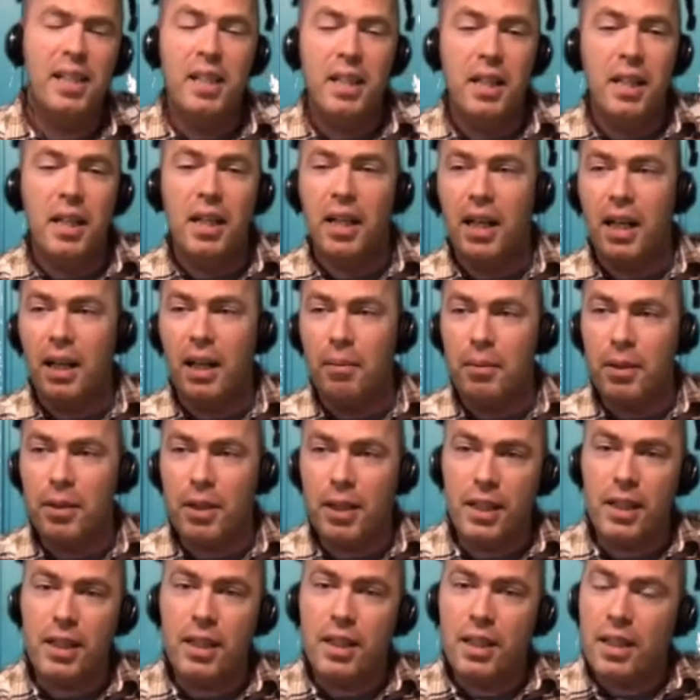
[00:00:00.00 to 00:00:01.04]
And I'm
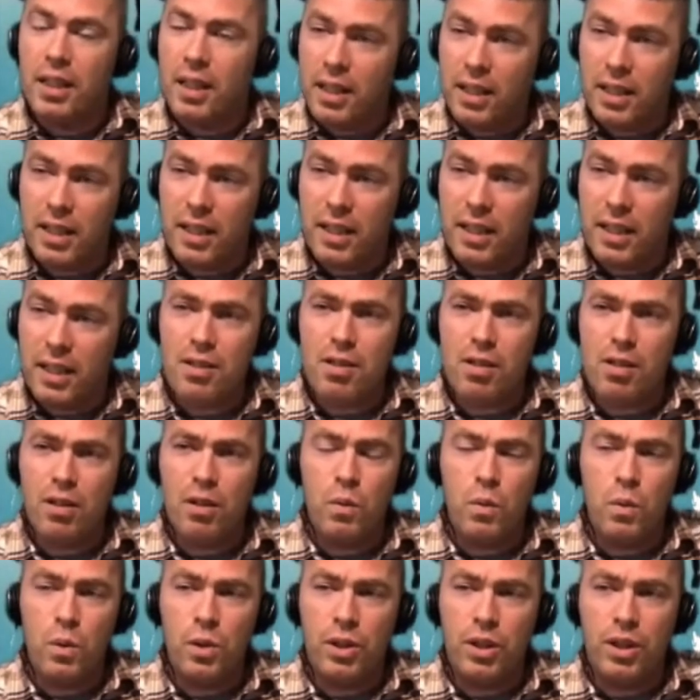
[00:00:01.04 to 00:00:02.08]
like, and then I
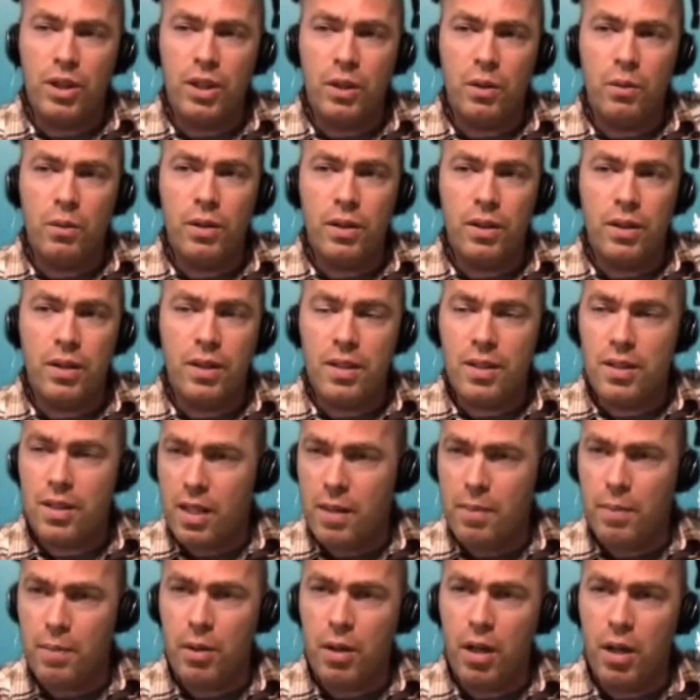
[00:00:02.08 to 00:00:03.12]
started working with the
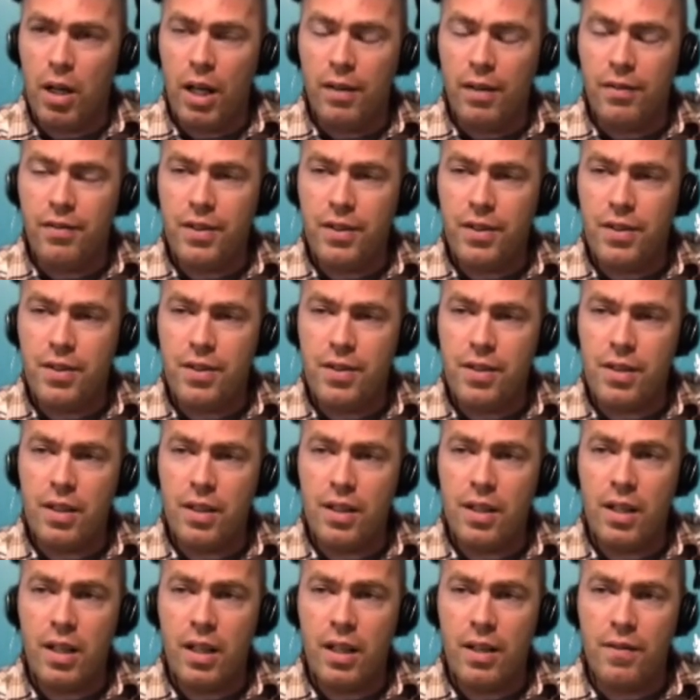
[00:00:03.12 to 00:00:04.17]
SAPR office,
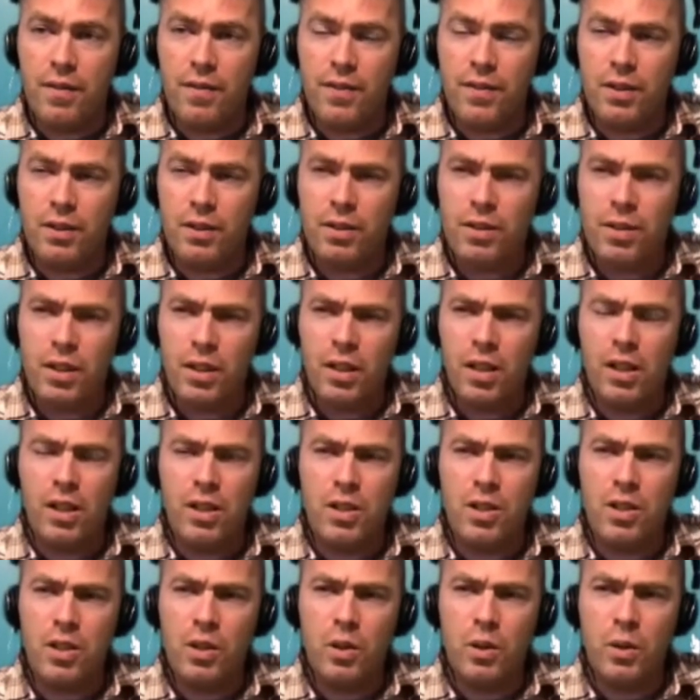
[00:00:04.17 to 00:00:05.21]
and I felt a heart
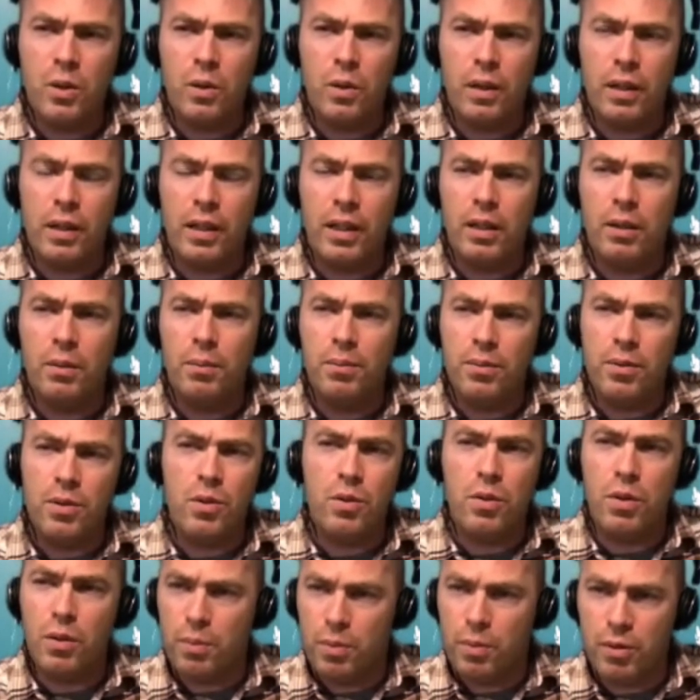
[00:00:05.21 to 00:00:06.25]
to go help
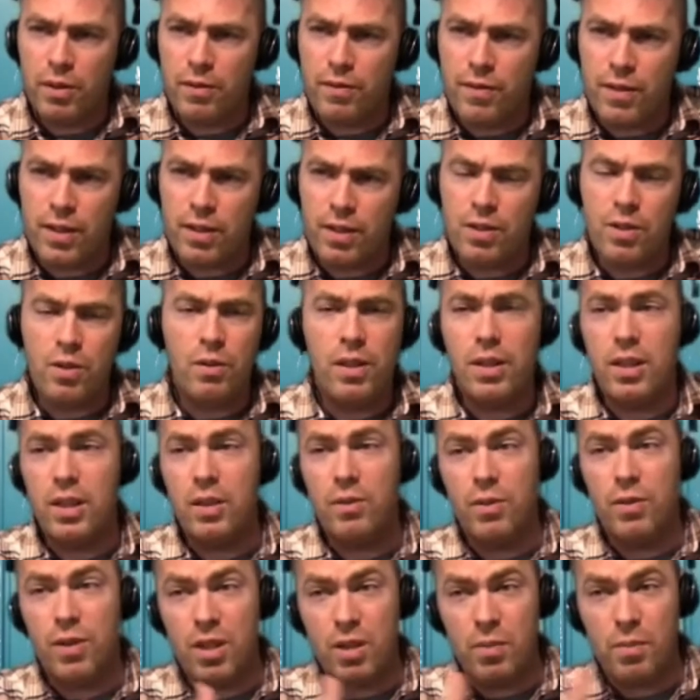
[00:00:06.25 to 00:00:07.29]
do the briefing. So I did
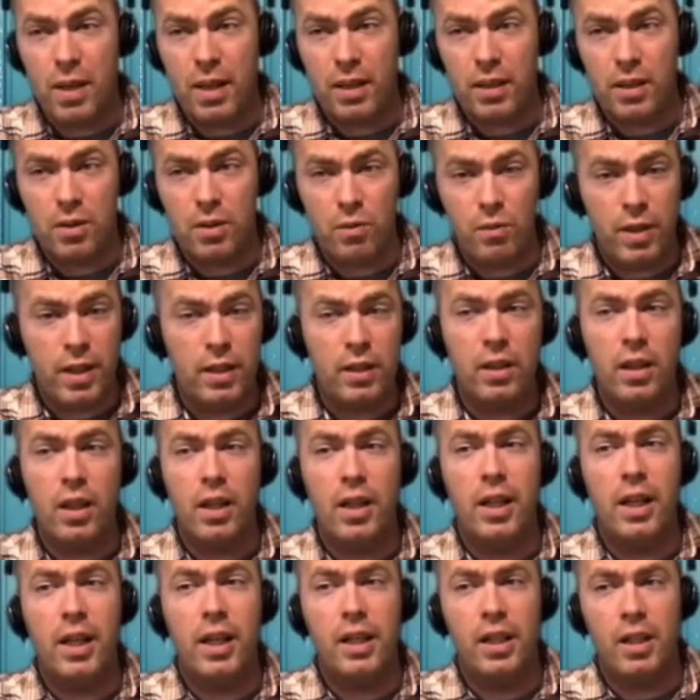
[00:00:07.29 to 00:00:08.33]
respect the red
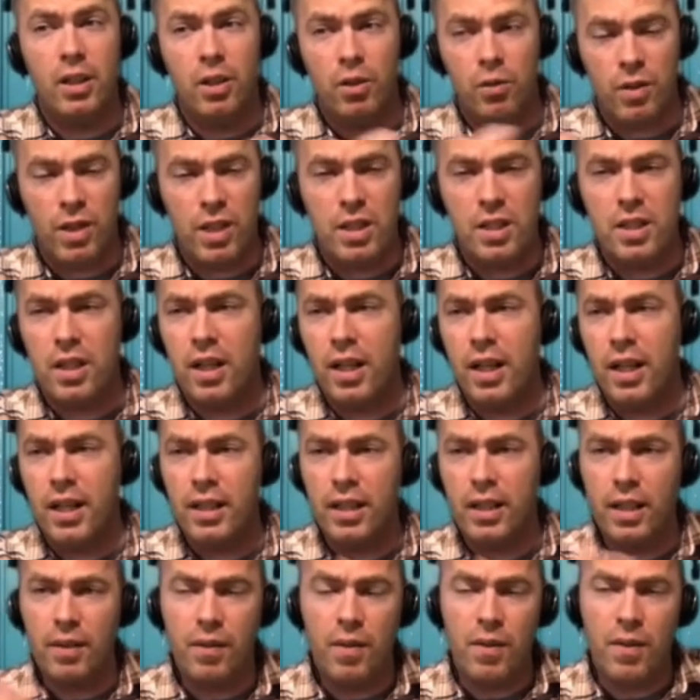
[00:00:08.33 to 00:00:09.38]
line and green dot
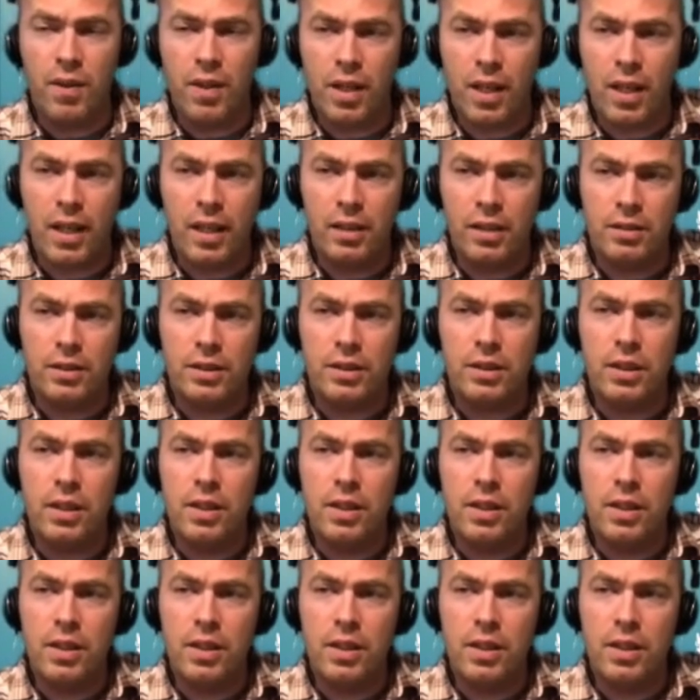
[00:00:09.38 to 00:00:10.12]
and everything else.